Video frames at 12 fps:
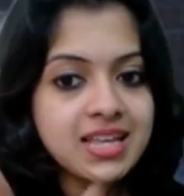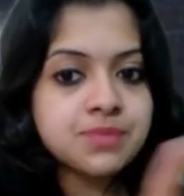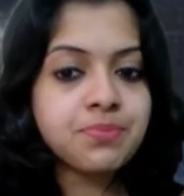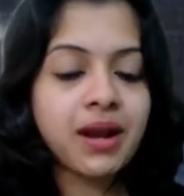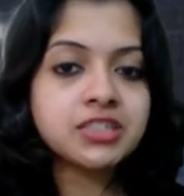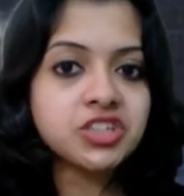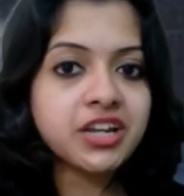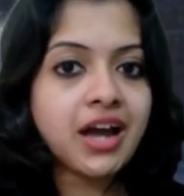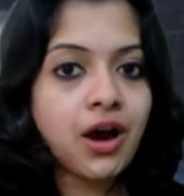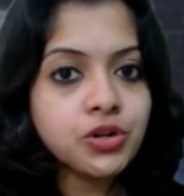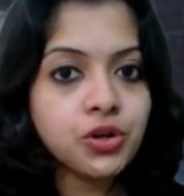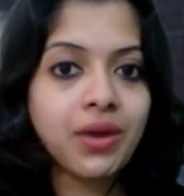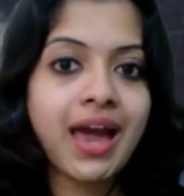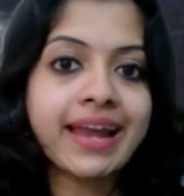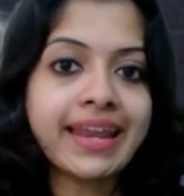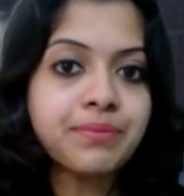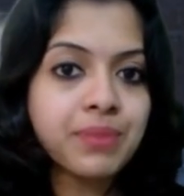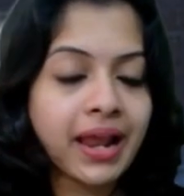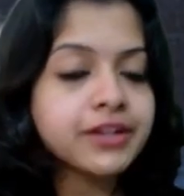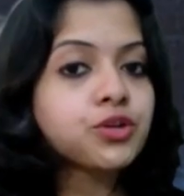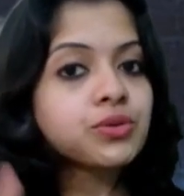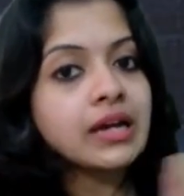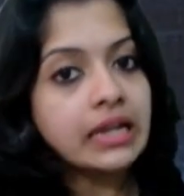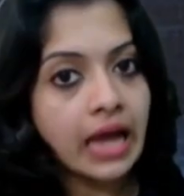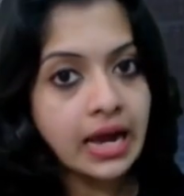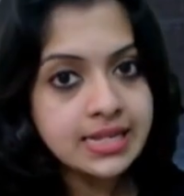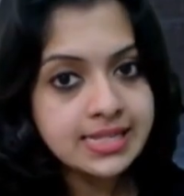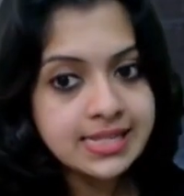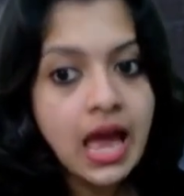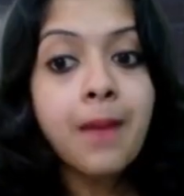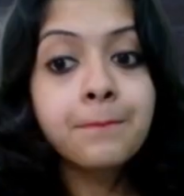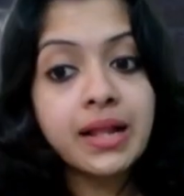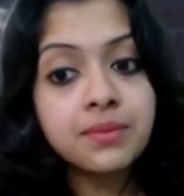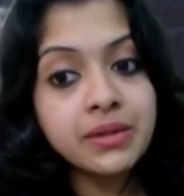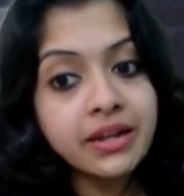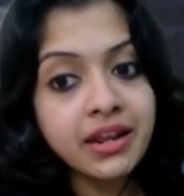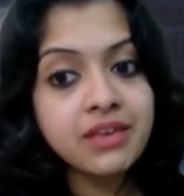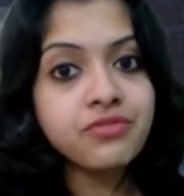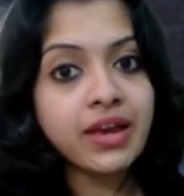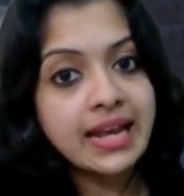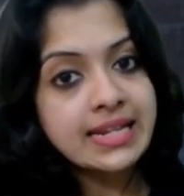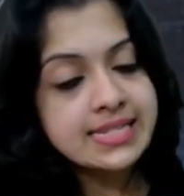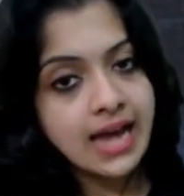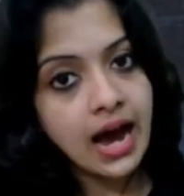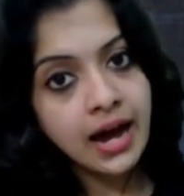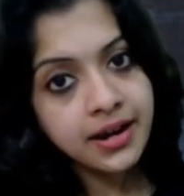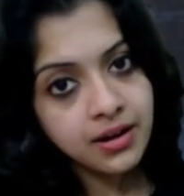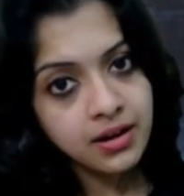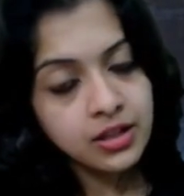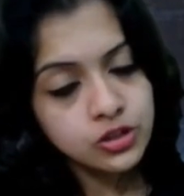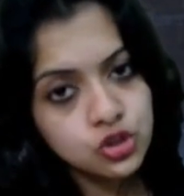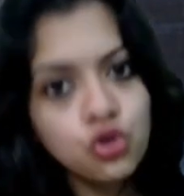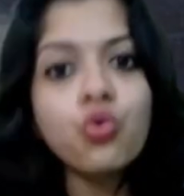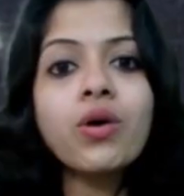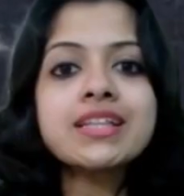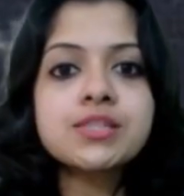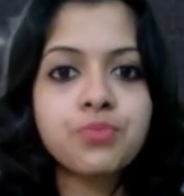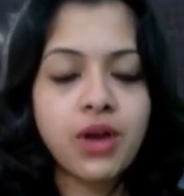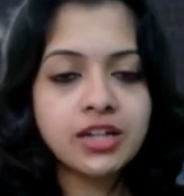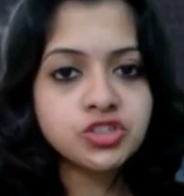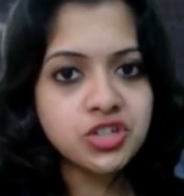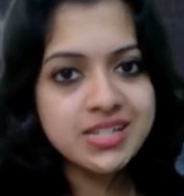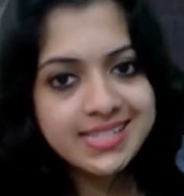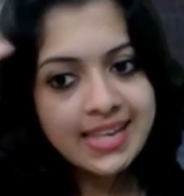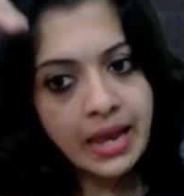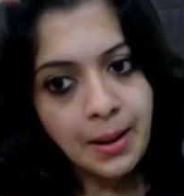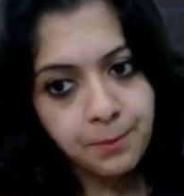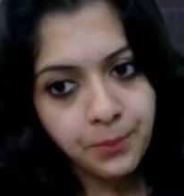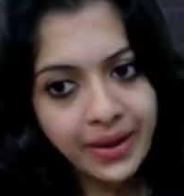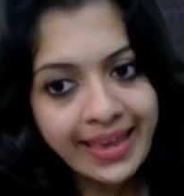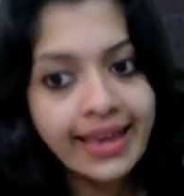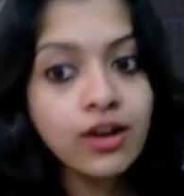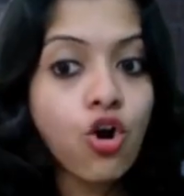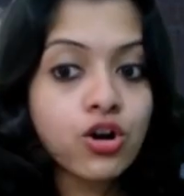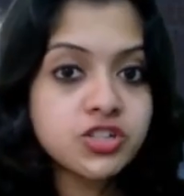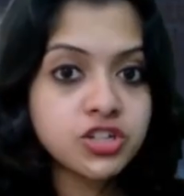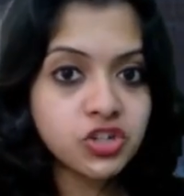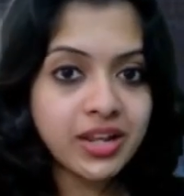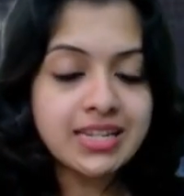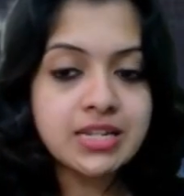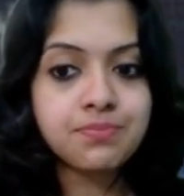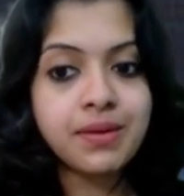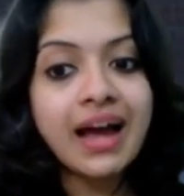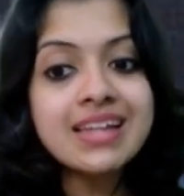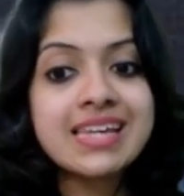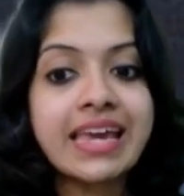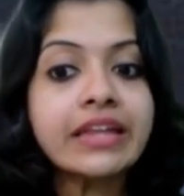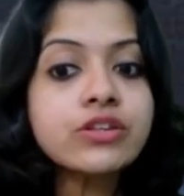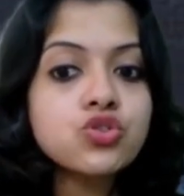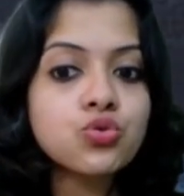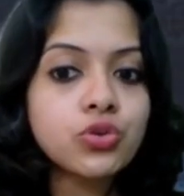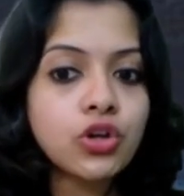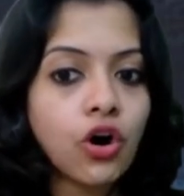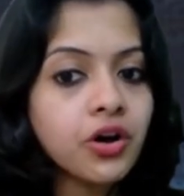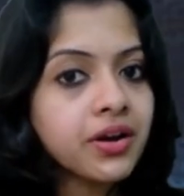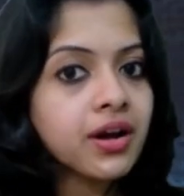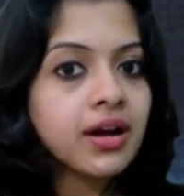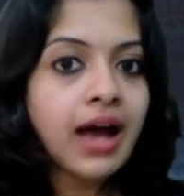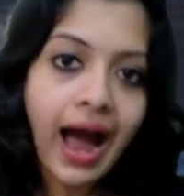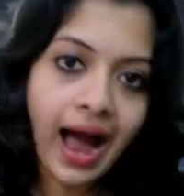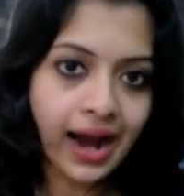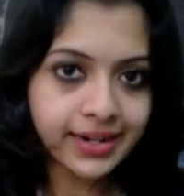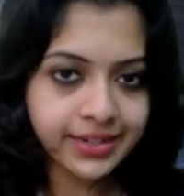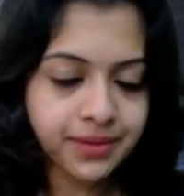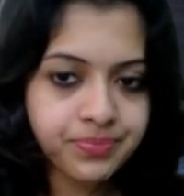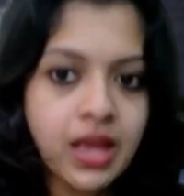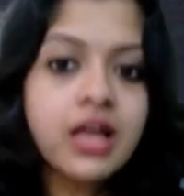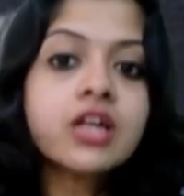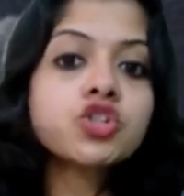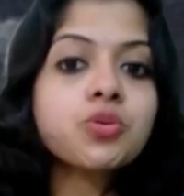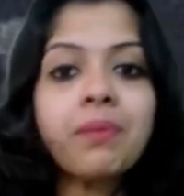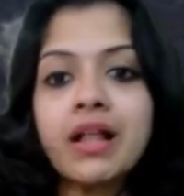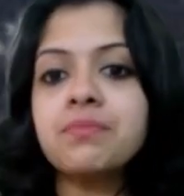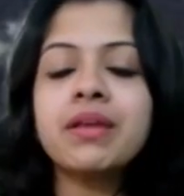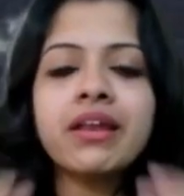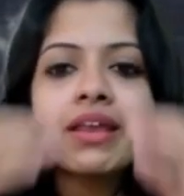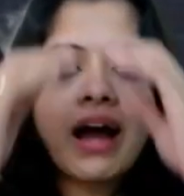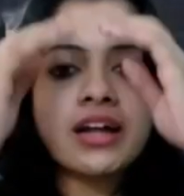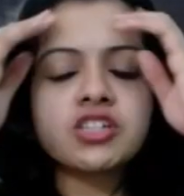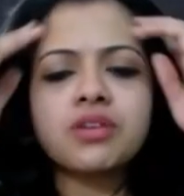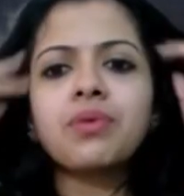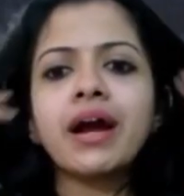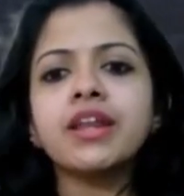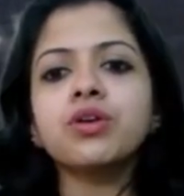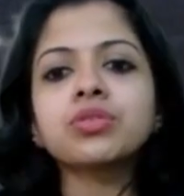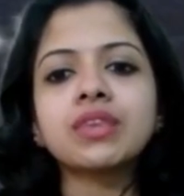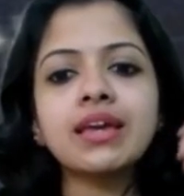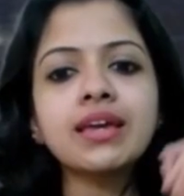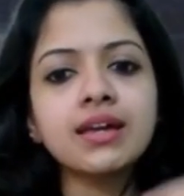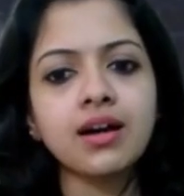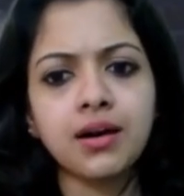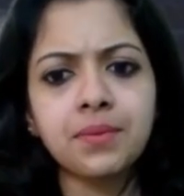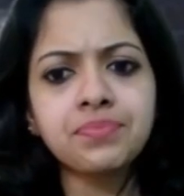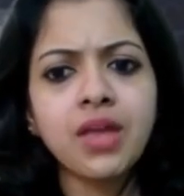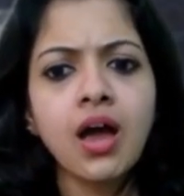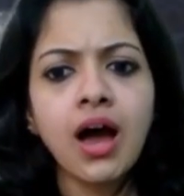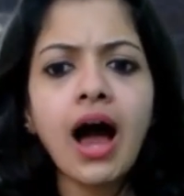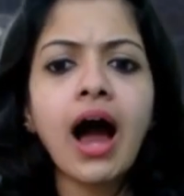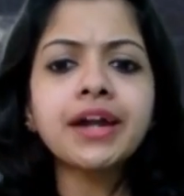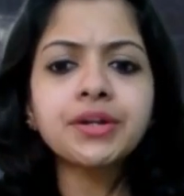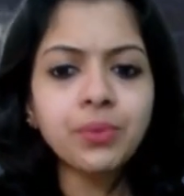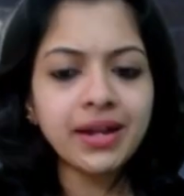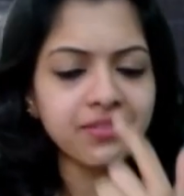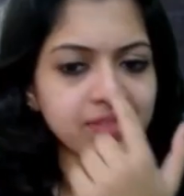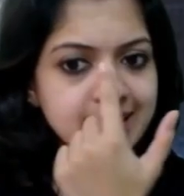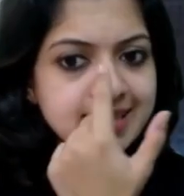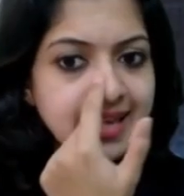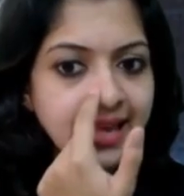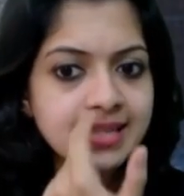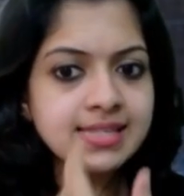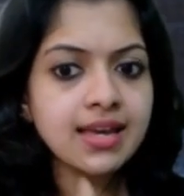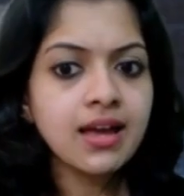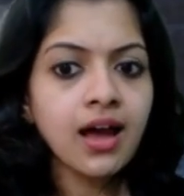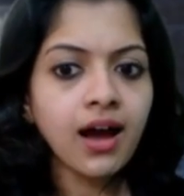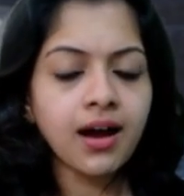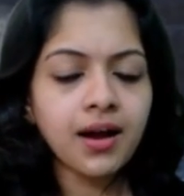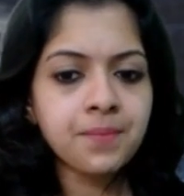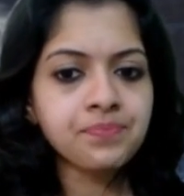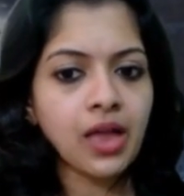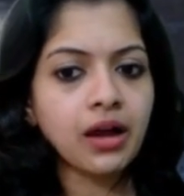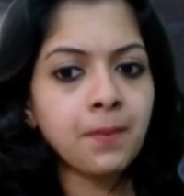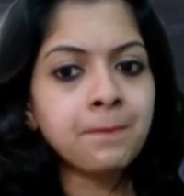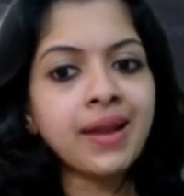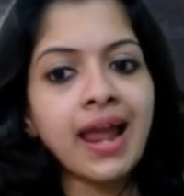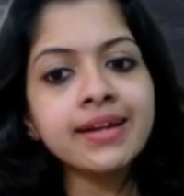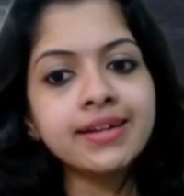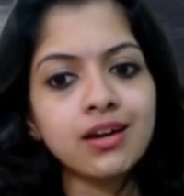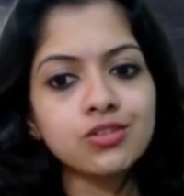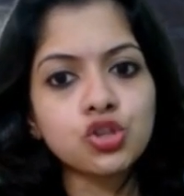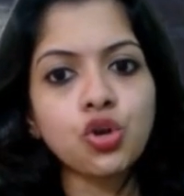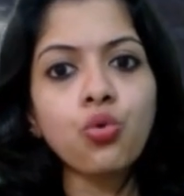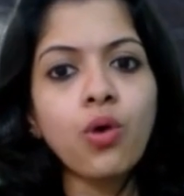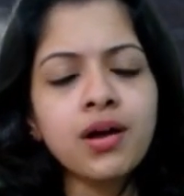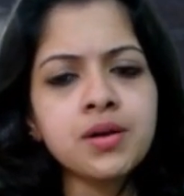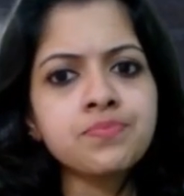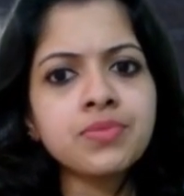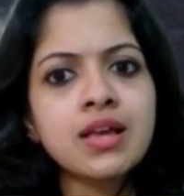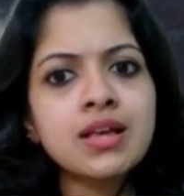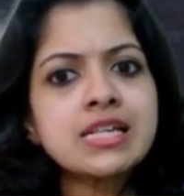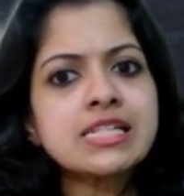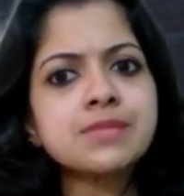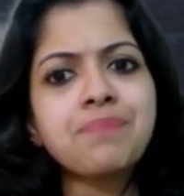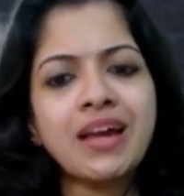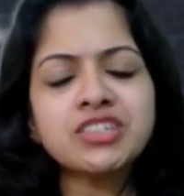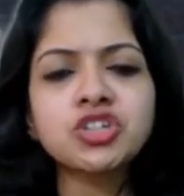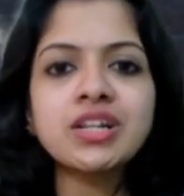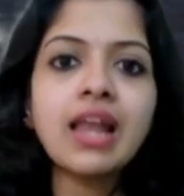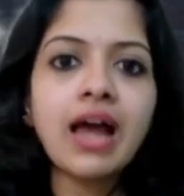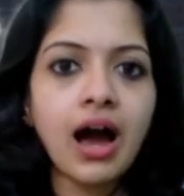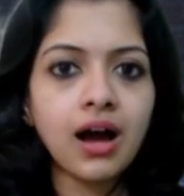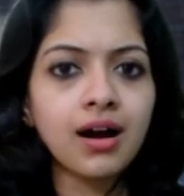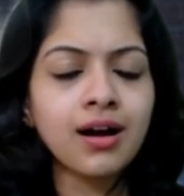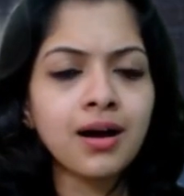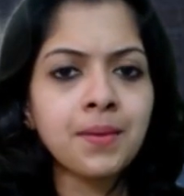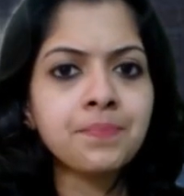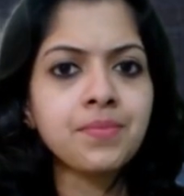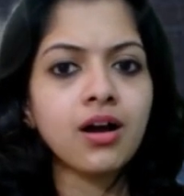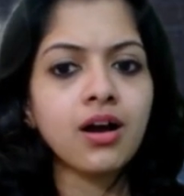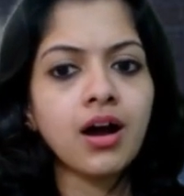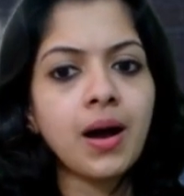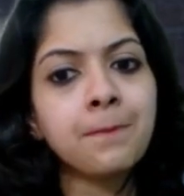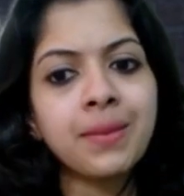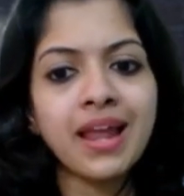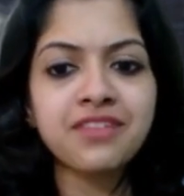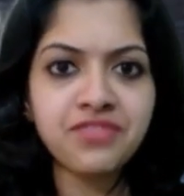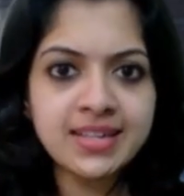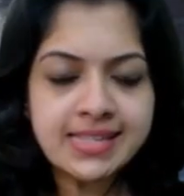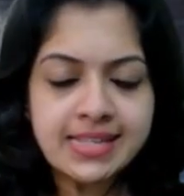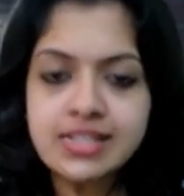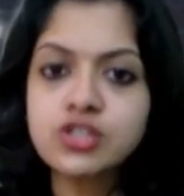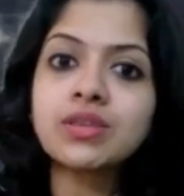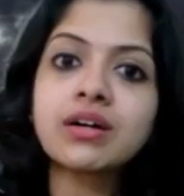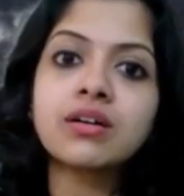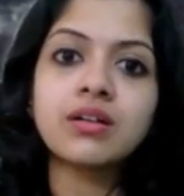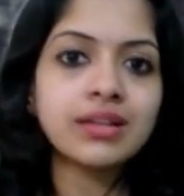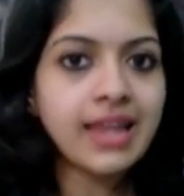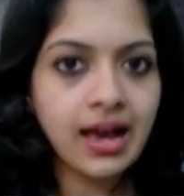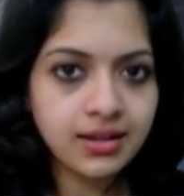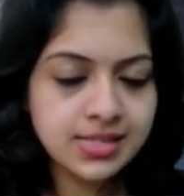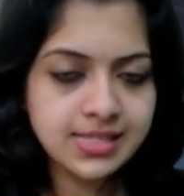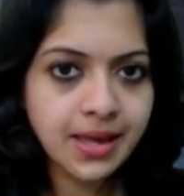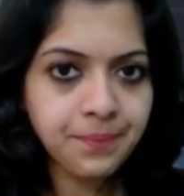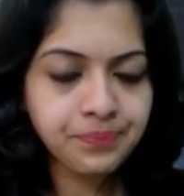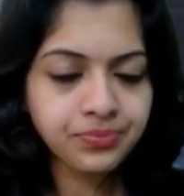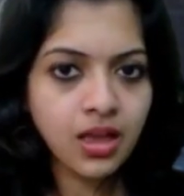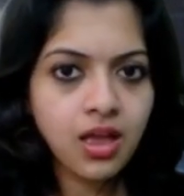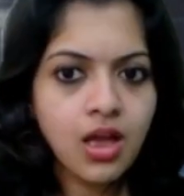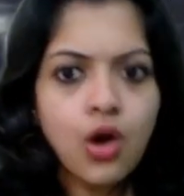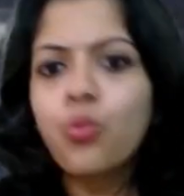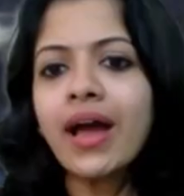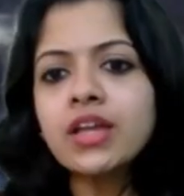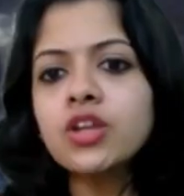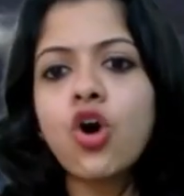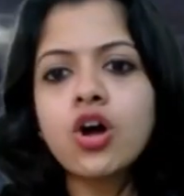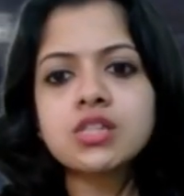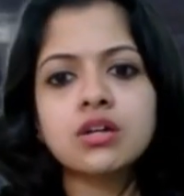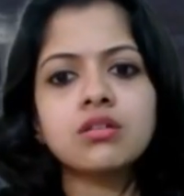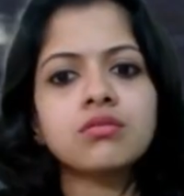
is branching out to carry blood to the lungs. Pulmonary veins are through its branches bringing oxygenated blood into your heart. So pulmonary artery, why do you think heart would even send blood through a special blood vessel to the lungs? Why not